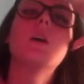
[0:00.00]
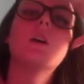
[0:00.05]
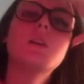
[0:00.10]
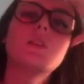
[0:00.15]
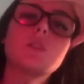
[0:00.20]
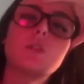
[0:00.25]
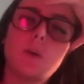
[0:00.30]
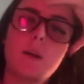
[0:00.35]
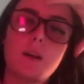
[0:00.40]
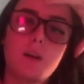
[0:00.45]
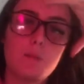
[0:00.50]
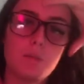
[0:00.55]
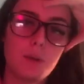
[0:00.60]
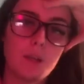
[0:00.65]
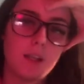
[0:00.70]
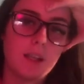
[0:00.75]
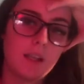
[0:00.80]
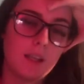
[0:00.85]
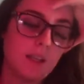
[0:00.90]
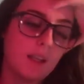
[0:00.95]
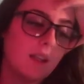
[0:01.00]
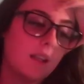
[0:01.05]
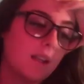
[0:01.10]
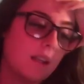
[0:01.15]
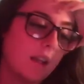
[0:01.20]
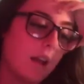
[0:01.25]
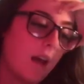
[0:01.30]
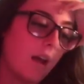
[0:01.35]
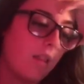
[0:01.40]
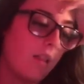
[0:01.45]
So I completely
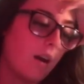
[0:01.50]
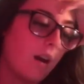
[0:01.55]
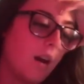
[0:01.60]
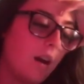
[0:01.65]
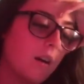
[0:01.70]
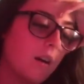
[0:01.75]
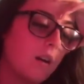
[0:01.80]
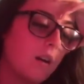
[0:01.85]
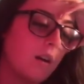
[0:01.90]
get that.